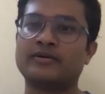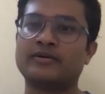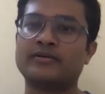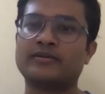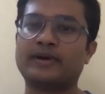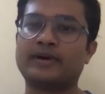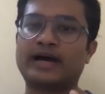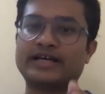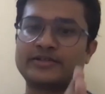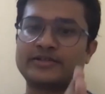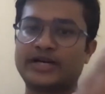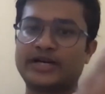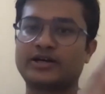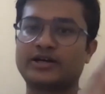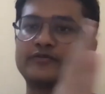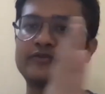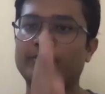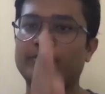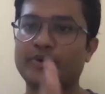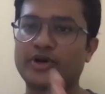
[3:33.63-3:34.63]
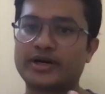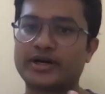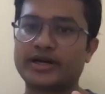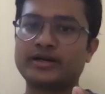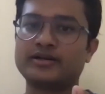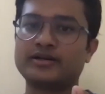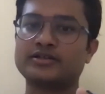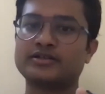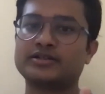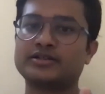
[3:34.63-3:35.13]
aspect of the product,
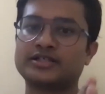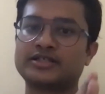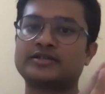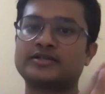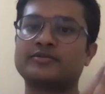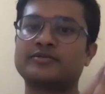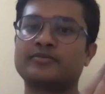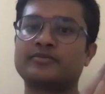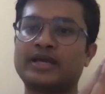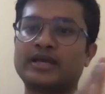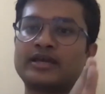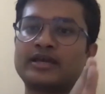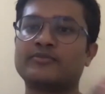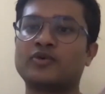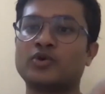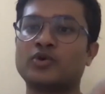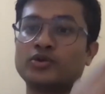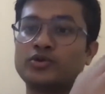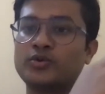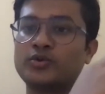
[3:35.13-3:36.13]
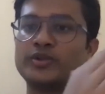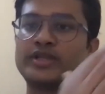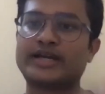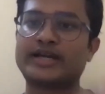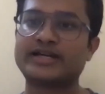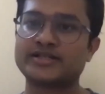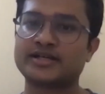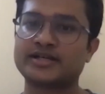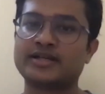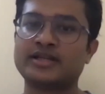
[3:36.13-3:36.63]
just make him go through
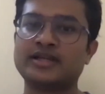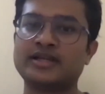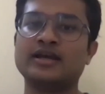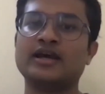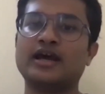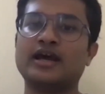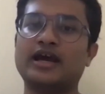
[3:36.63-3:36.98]
that journey,